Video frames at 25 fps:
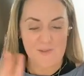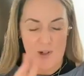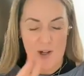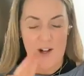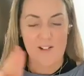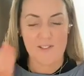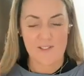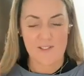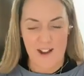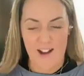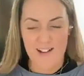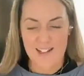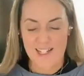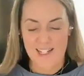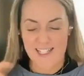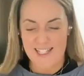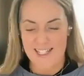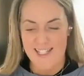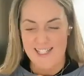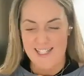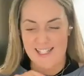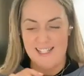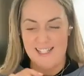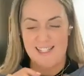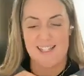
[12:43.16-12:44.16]
well, I'll get to
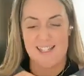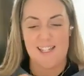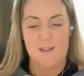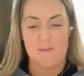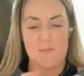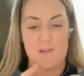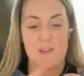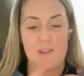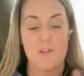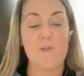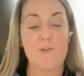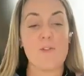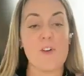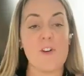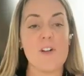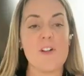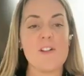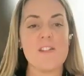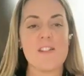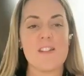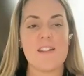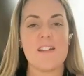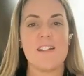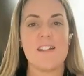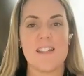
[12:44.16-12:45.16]
this in a second, but the
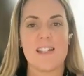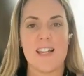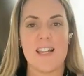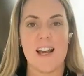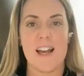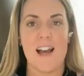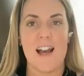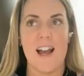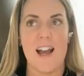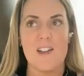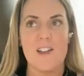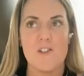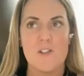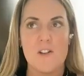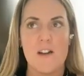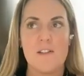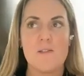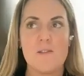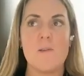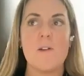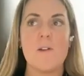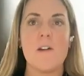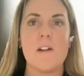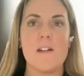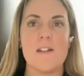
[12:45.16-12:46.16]
first is it
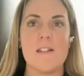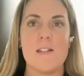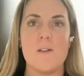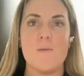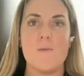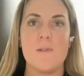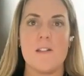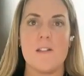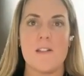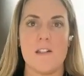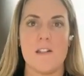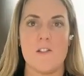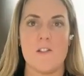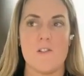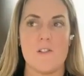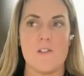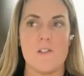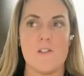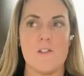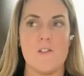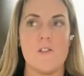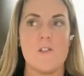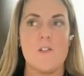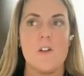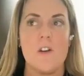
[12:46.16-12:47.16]
drives me crazy when
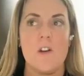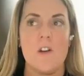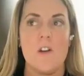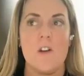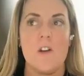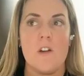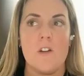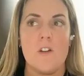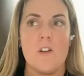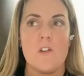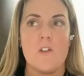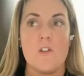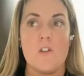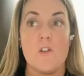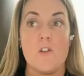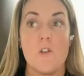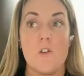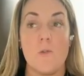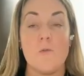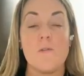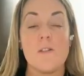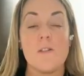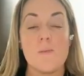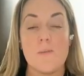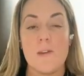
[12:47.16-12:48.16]
teachers
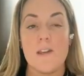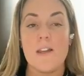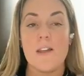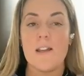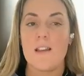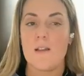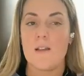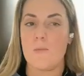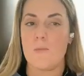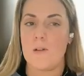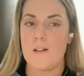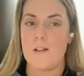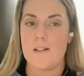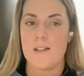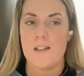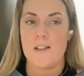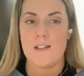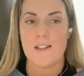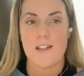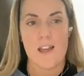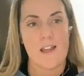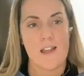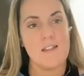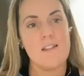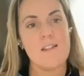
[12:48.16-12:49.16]
don't speak in the
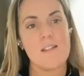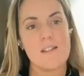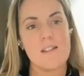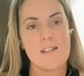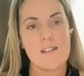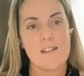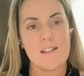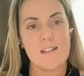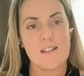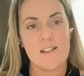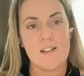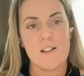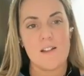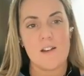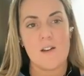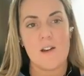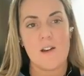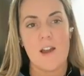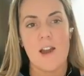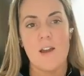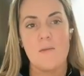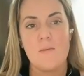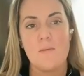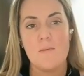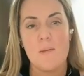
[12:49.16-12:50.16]
present tense.
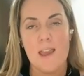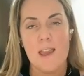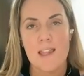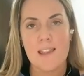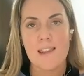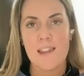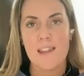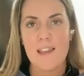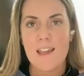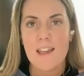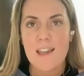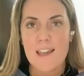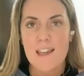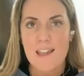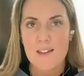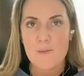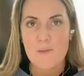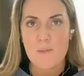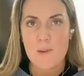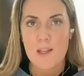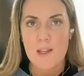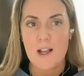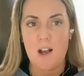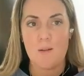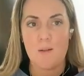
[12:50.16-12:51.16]
And mainly
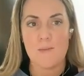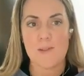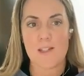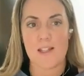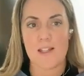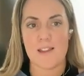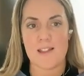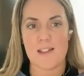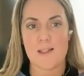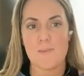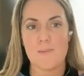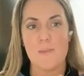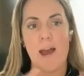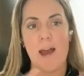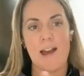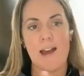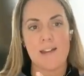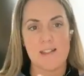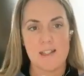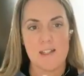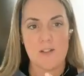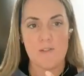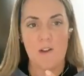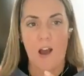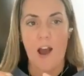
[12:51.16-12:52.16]
it becomes like this
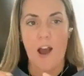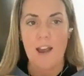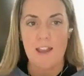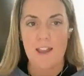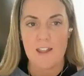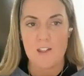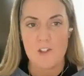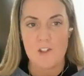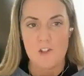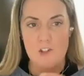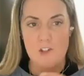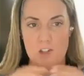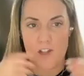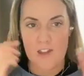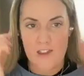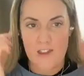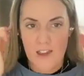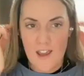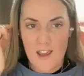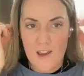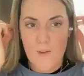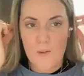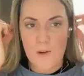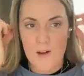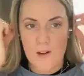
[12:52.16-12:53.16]
passive ing
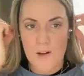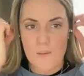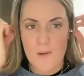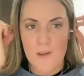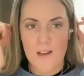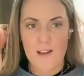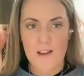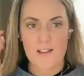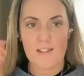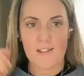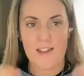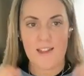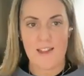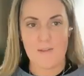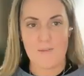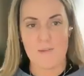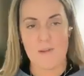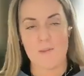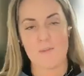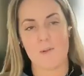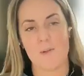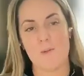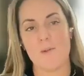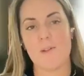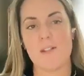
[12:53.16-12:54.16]
thing where like
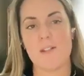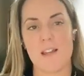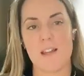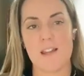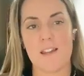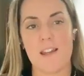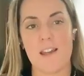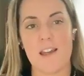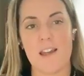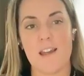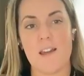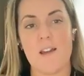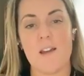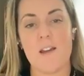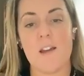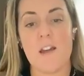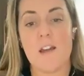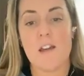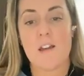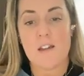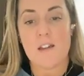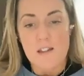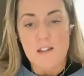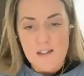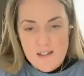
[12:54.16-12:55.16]
people will say like
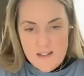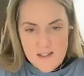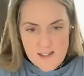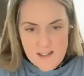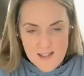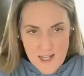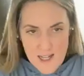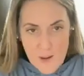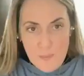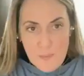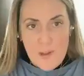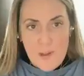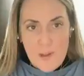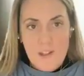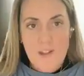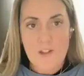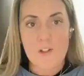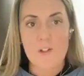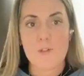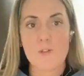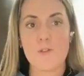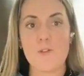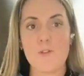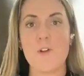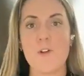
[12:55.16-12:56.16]
stepping
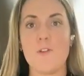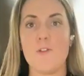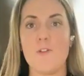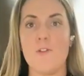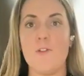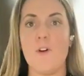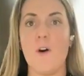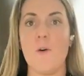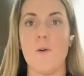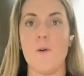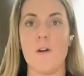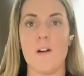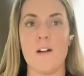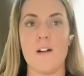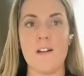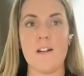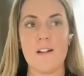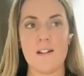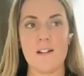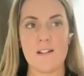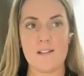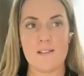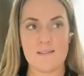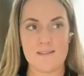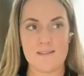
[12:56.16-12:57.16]
your foot forward,